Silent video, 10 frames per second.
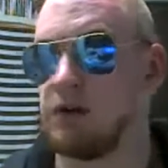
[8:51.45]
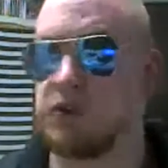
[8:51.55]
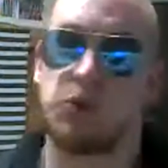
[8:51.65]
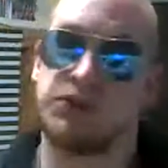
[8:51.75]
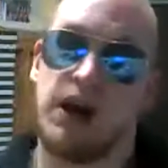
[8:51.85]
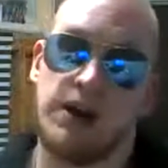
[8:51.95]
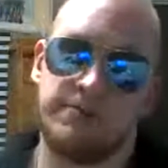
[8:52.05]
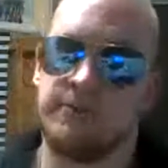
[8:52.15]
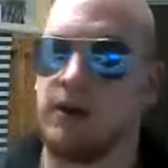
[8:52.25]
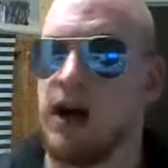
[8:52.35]
So was I.
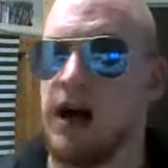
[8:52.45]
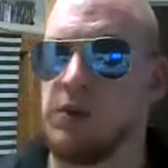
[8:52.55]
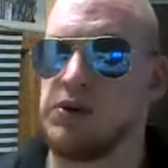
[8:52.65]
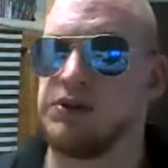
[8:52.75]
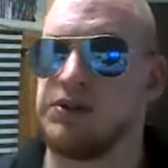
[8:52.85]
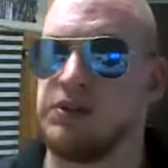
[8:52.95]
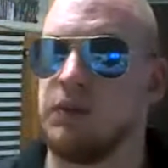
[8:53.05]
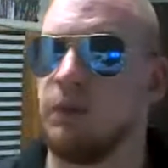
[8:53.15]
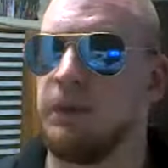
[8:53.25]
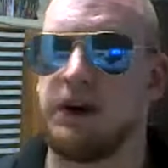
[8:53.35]
I was
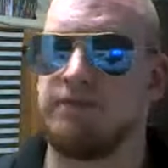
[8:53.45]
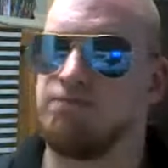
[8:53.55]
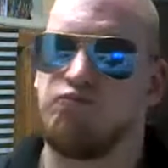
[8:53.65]
too. But,